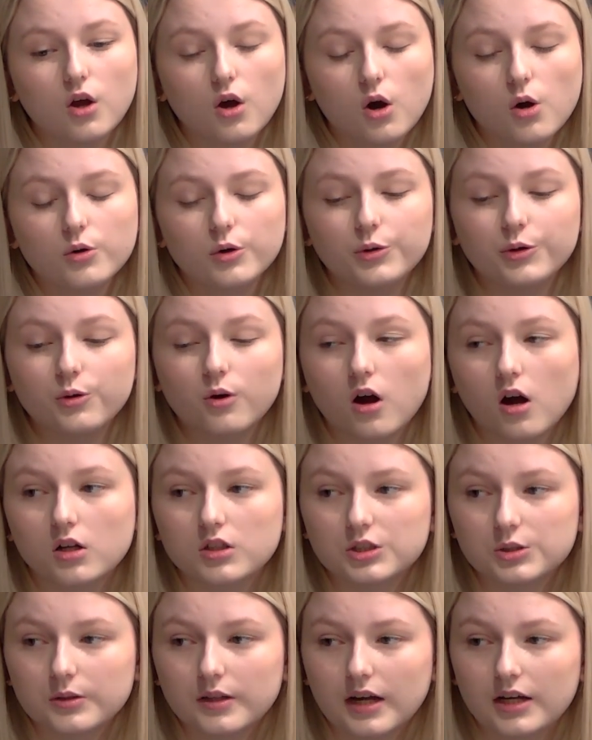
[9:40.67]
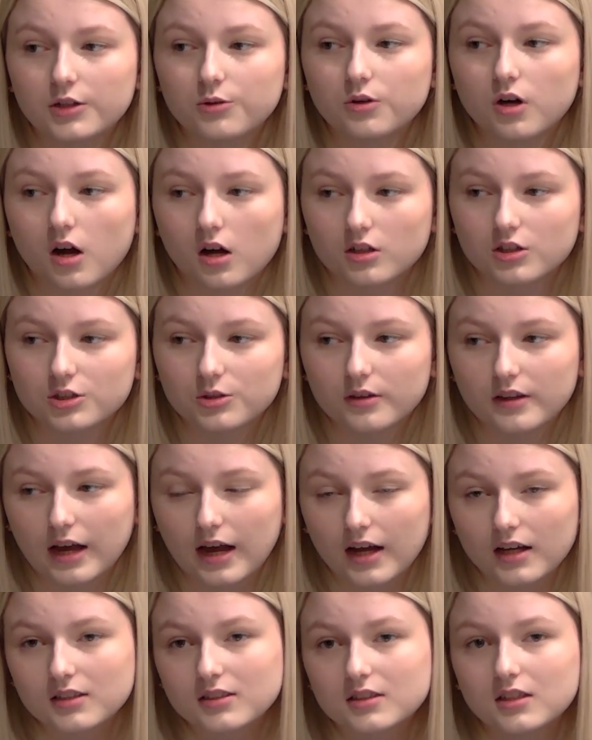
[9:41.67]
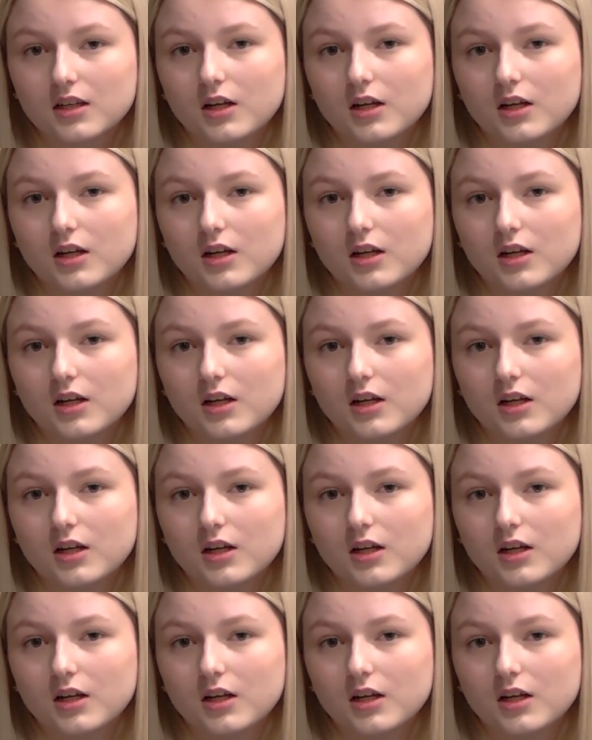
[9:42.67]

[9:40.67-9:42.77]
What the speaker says: oh no, you can't do that,